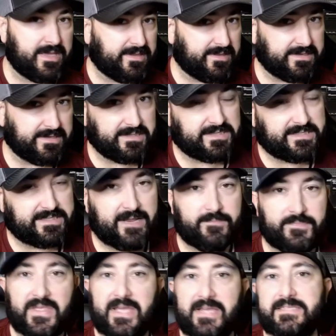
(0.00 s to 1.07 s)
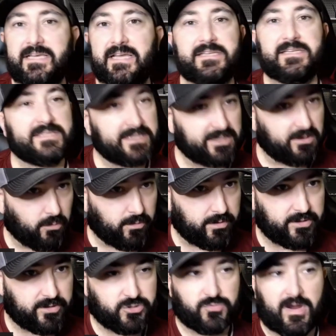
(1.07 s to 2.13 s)
They did the same thing in Tennessee. They were one of
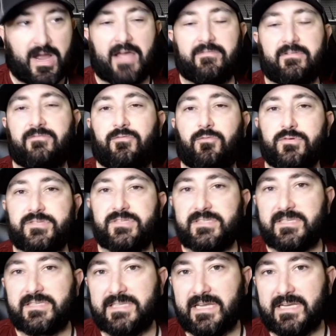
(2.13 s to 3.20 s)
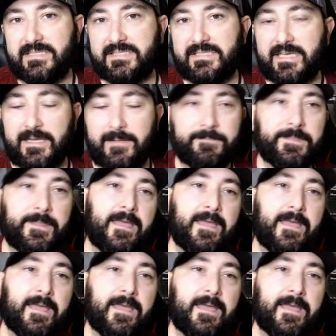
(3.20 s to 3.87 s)
the driving forces in Tennessee.